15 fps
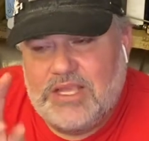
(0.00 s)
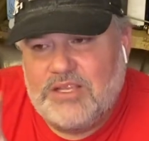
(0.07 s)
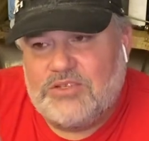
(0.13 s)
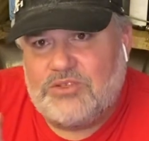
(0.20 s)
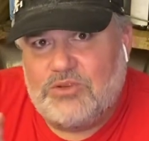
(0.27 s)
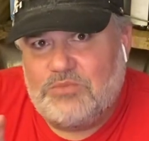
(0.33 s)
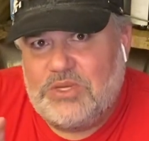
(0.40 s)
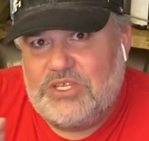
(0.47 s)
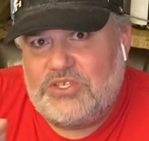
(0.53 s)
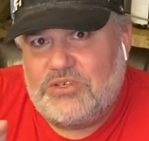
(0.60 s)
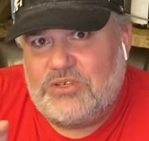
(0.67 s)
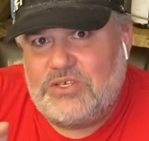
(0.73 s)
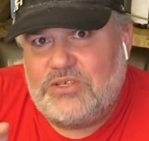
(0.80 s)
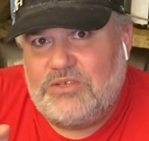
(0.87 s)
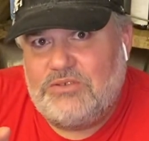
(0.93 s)
So be sure
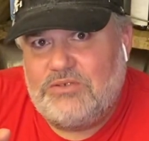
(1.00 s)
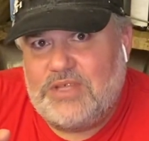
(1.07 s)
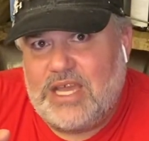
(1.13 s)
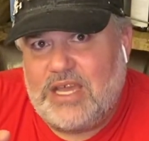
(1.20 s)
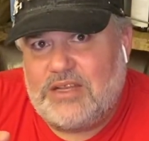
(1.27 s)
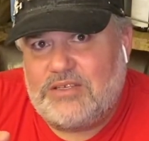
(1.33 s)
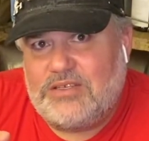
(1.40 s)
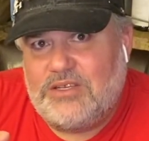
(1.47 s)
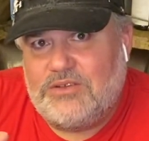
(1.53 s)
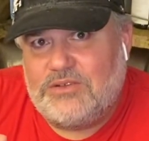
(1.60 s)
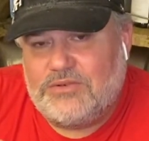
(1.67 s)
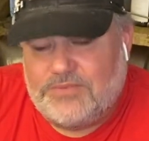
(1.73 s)
to do that too.